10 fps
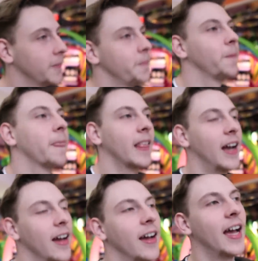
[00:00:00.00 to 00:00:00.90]
Uh,
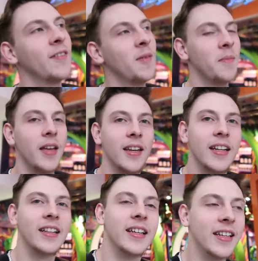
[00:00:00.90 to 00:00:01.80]
I haven't been
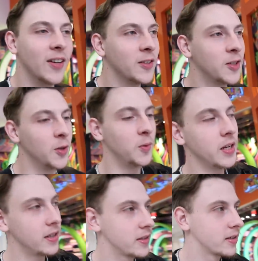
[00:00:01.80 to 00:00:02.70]
in Glendale in two
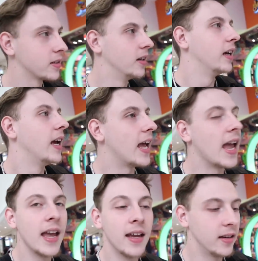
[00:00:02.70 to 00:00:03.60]
weeks.
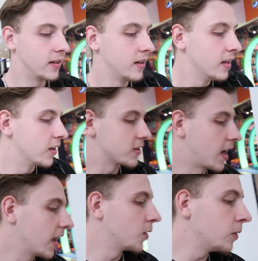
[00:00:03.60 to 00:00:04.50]
There's
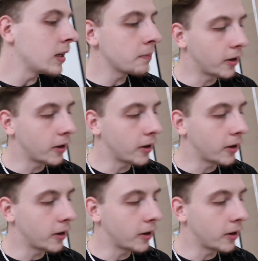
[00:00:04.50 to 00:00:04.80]
a Halloween